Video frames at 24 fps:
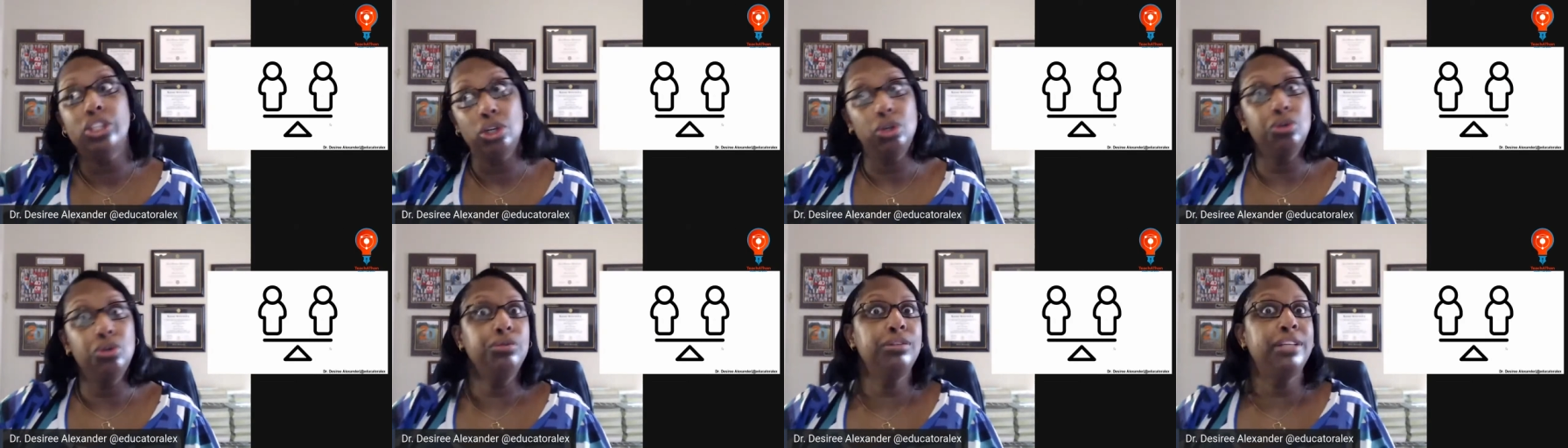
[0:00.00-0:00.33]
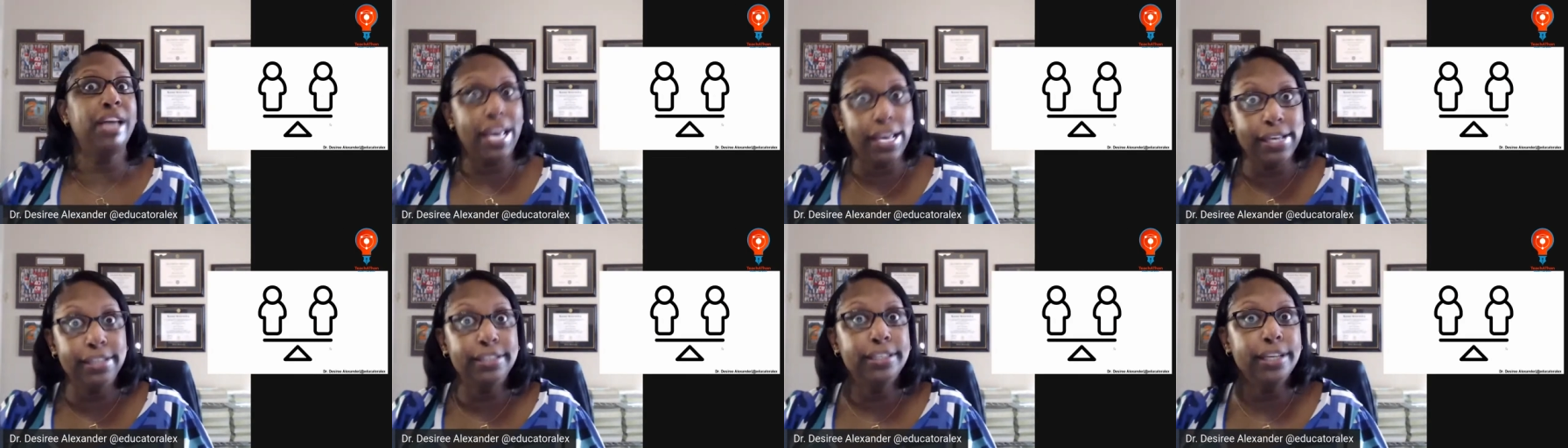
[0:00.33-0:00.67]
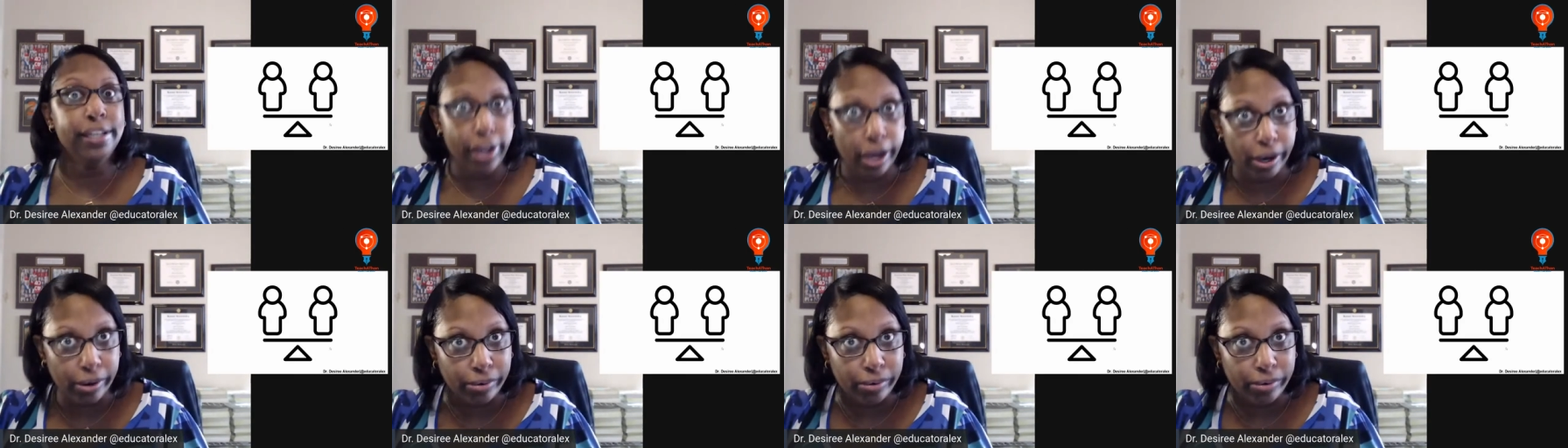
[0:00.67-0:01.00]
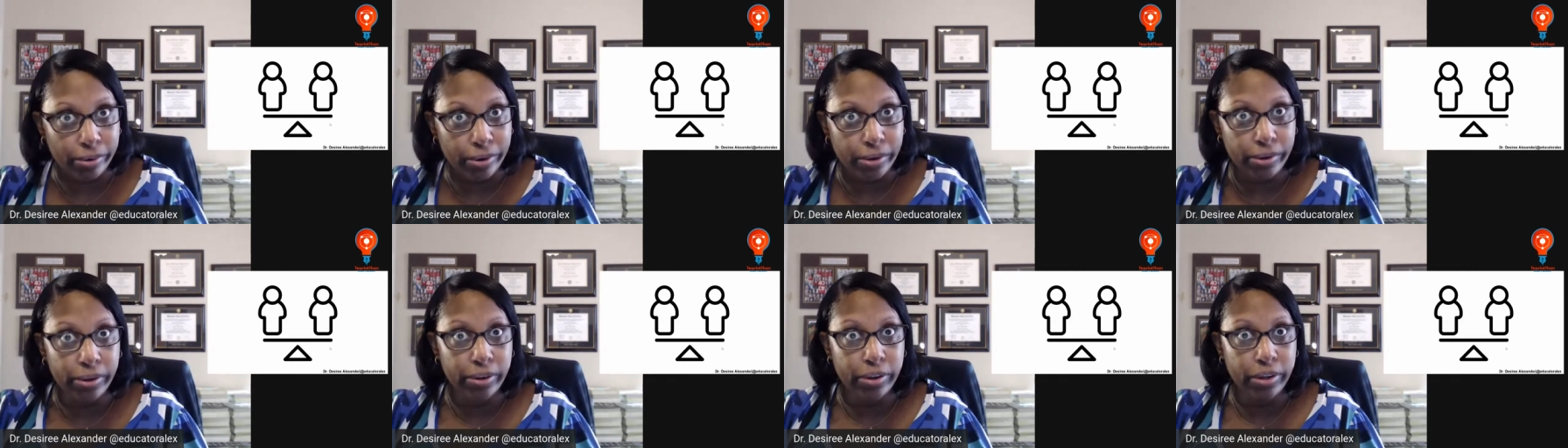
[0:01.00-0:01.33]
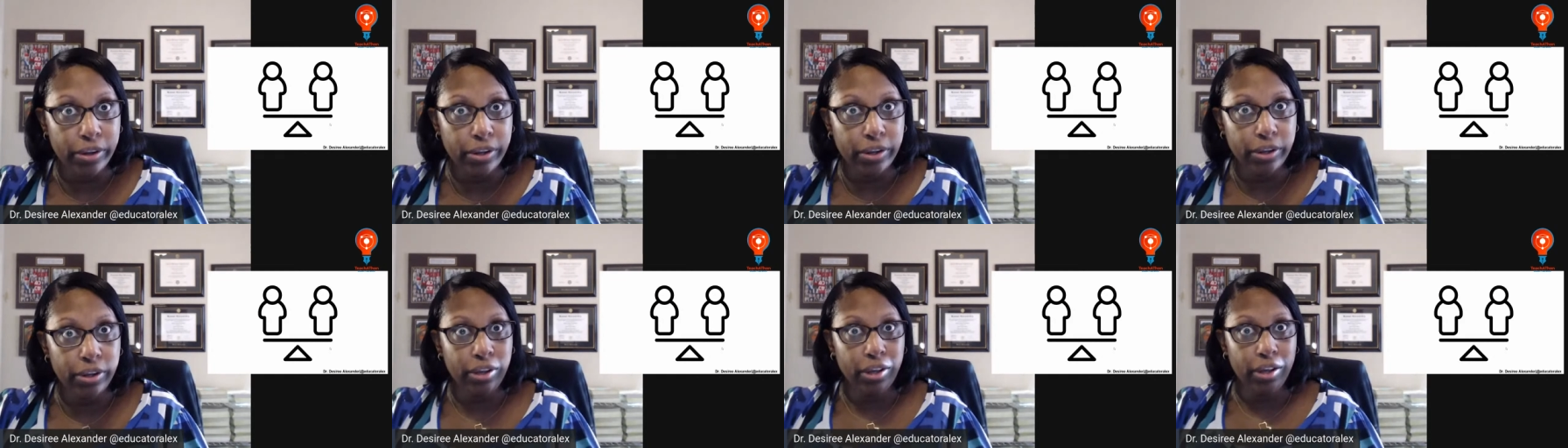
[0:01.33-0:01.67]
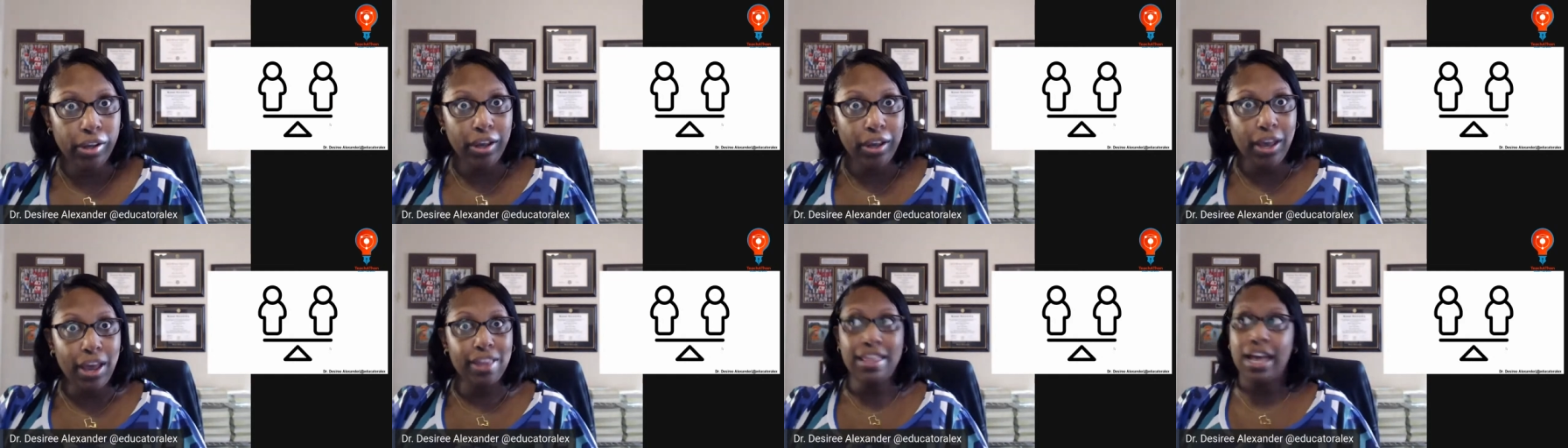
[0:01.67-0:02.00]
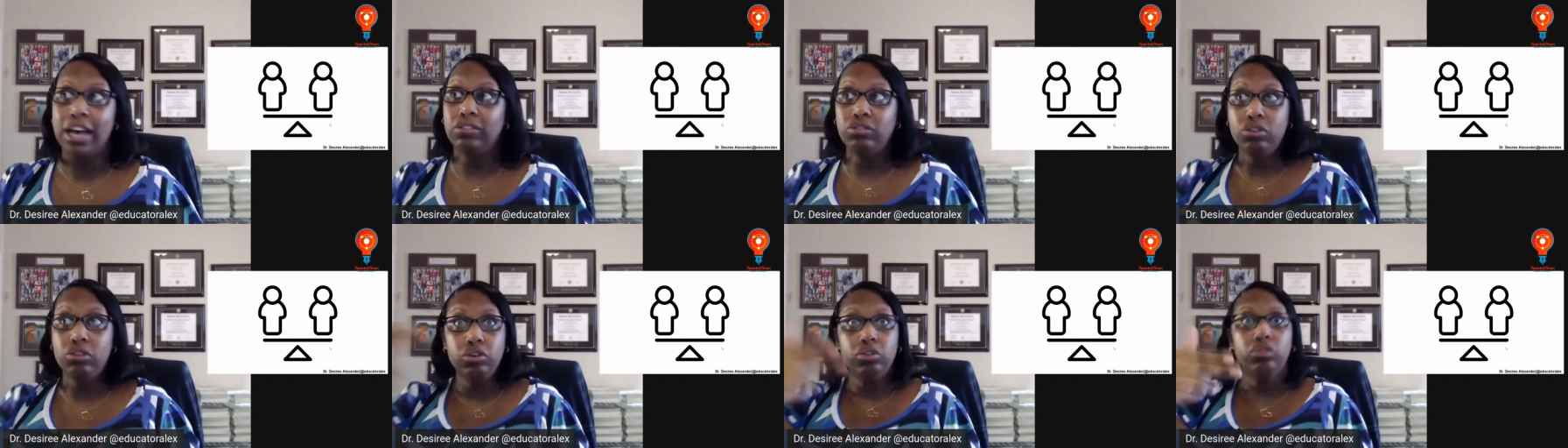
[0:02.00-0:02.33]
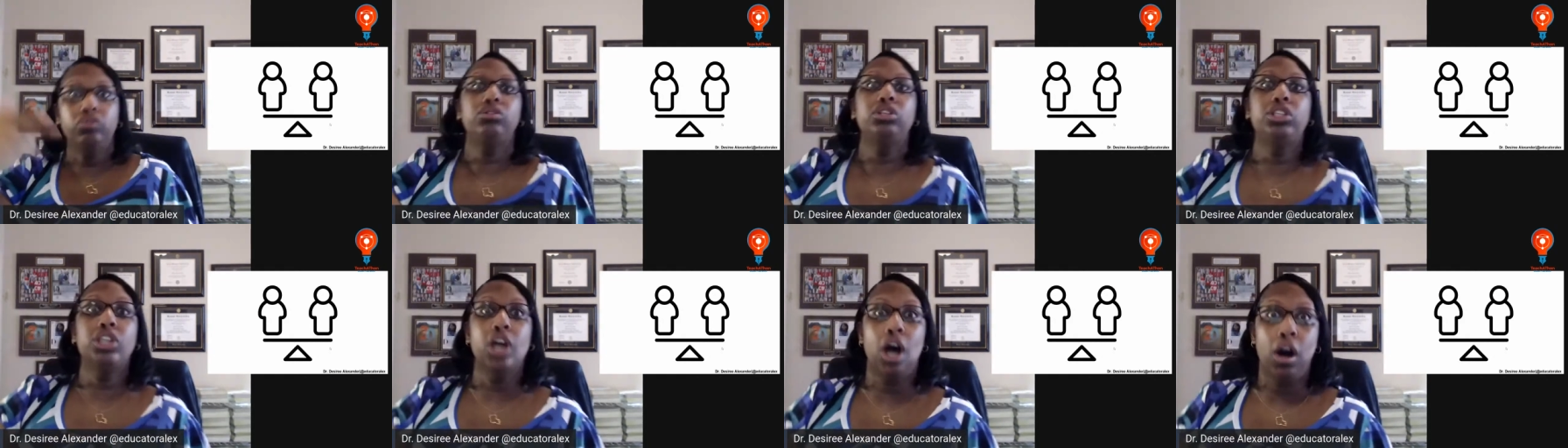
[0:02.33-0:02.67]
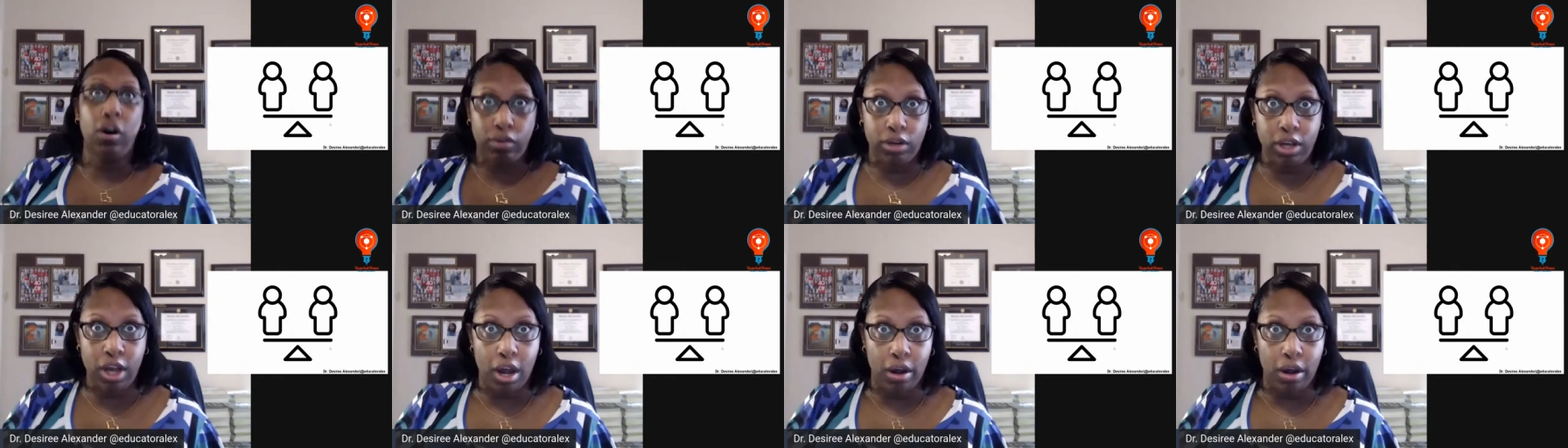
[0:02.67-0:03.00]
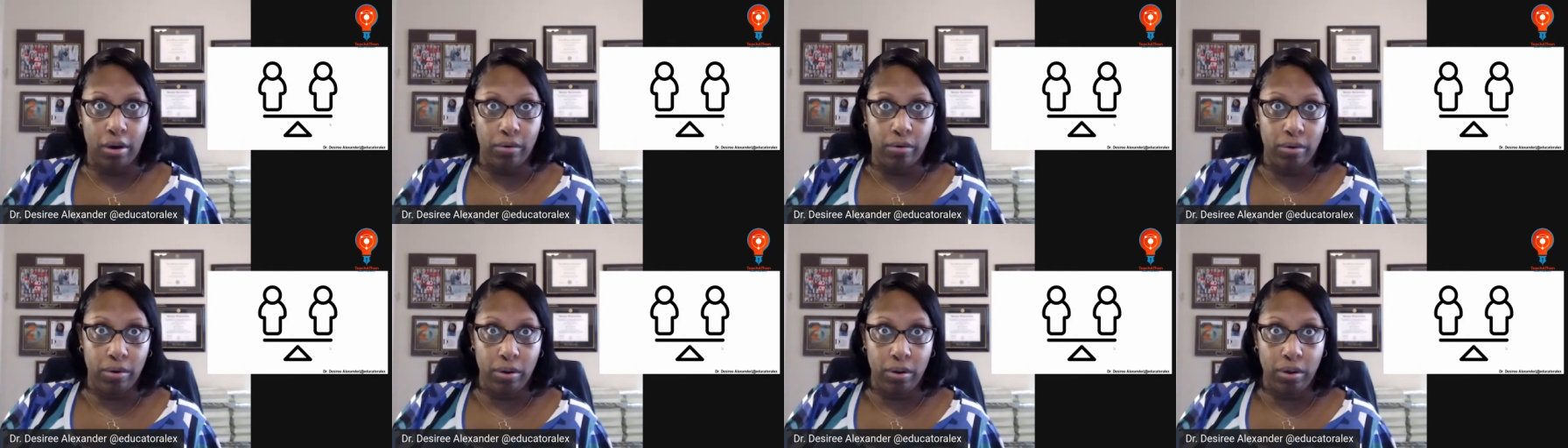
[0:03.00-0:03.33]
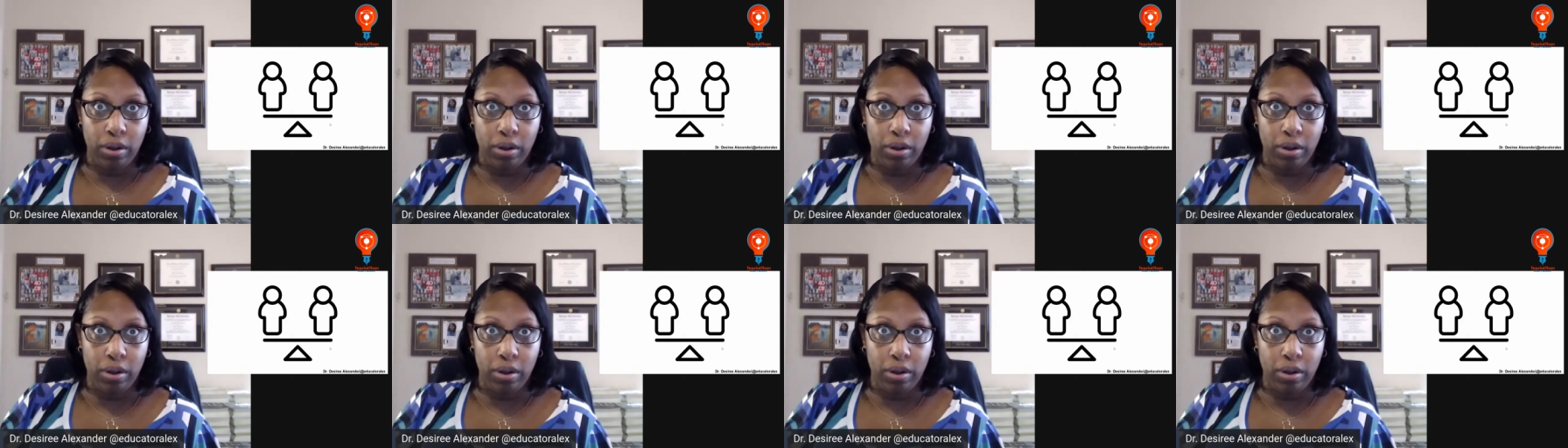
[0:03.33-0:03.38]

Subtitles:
2 days ago. Okay, that's what you don't know.